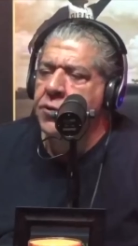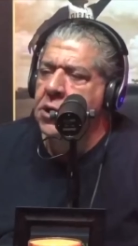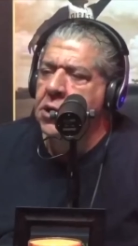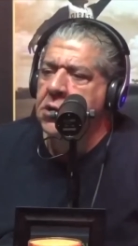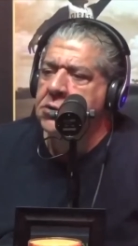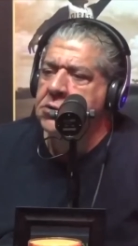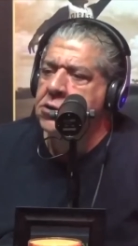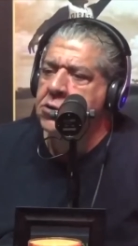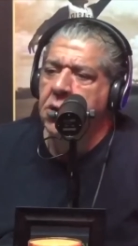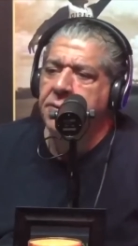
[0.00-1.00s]
the years,
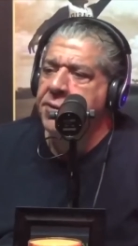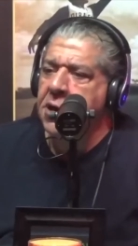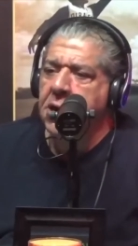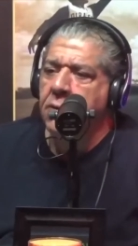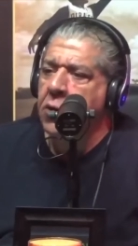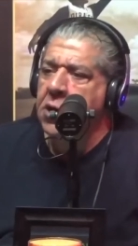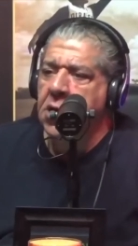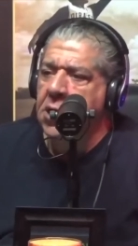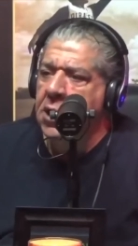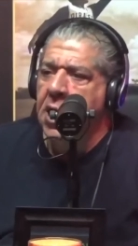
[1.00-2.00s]
did you ever think of
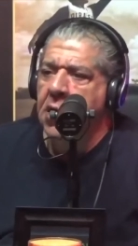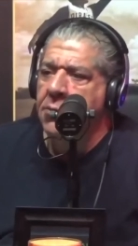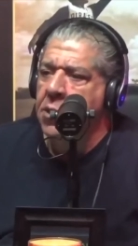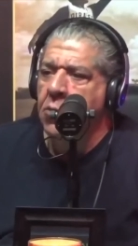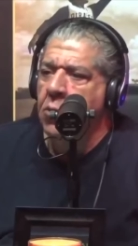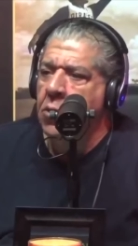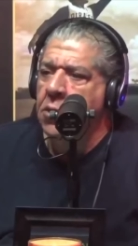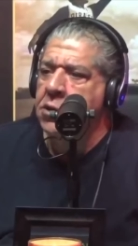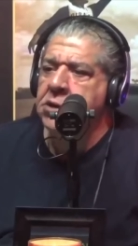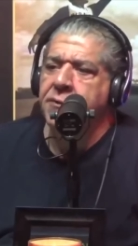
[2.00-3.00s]
winning an Academy
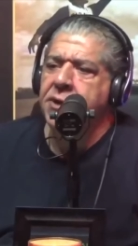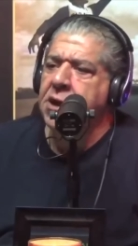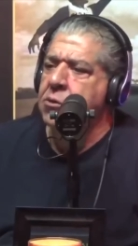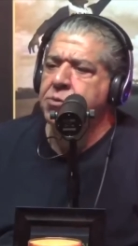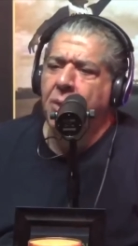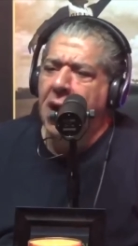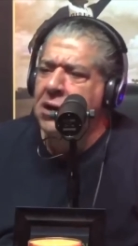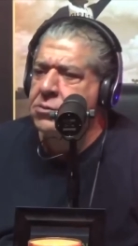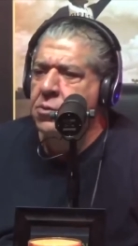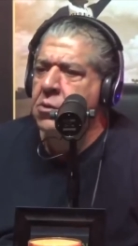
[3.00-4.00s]
Award? Did you ever think it was
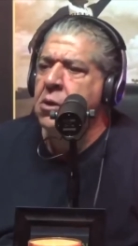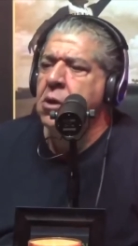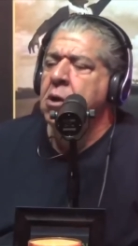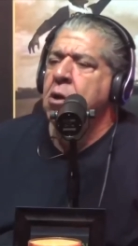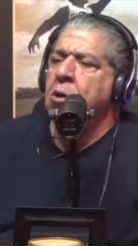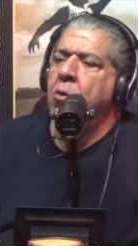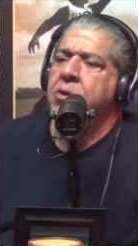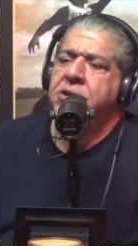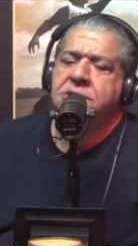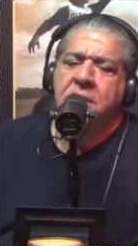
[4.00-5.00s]
possible?
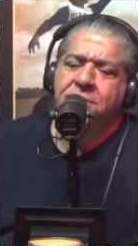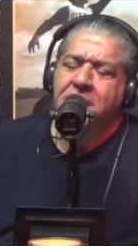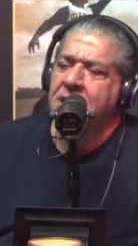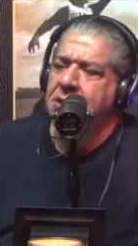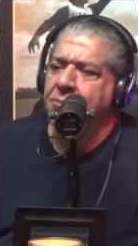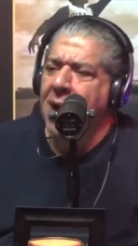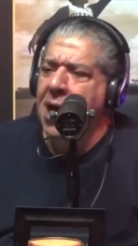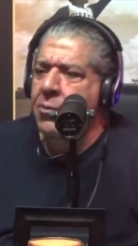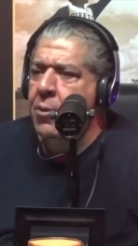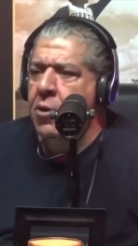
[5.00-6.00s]
Was it something on the
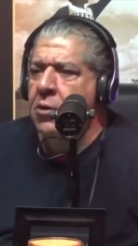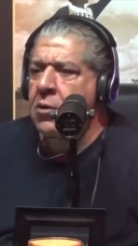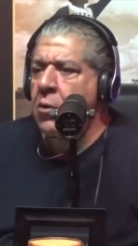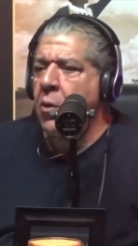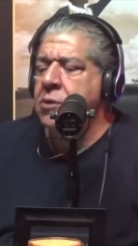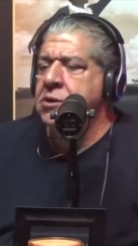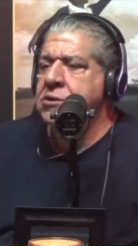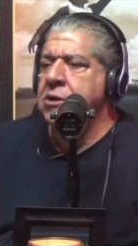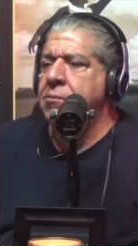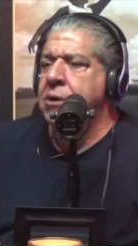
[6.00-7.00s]
back burner, or was it
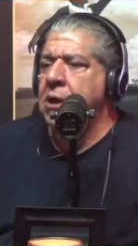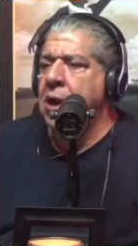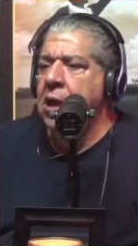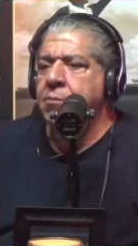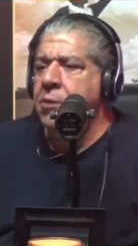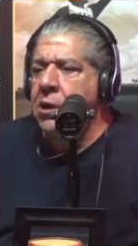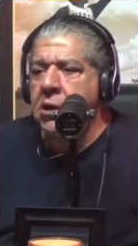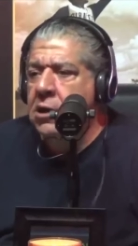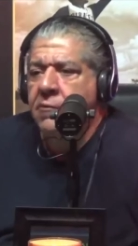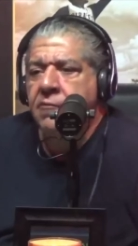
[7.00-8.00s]
something like me?
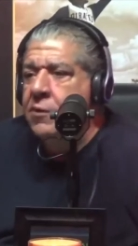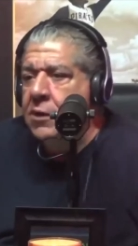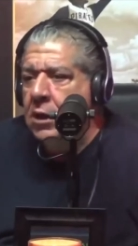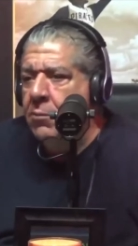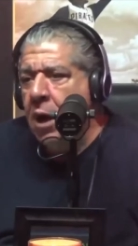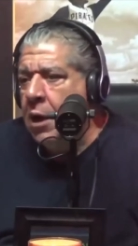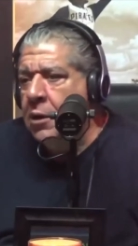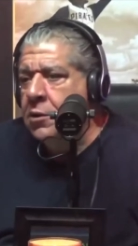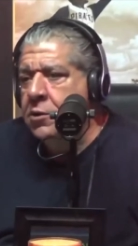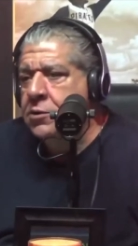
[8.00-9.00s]
You never even think about
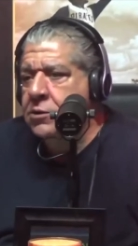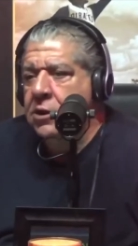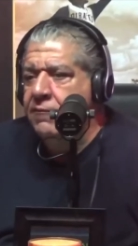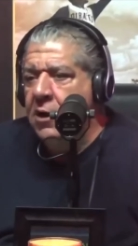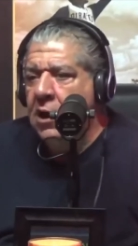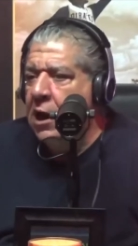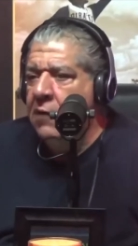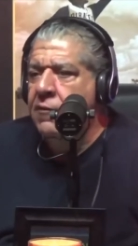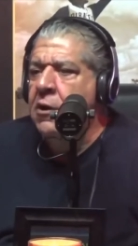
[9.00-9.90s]
it. You just live your life. It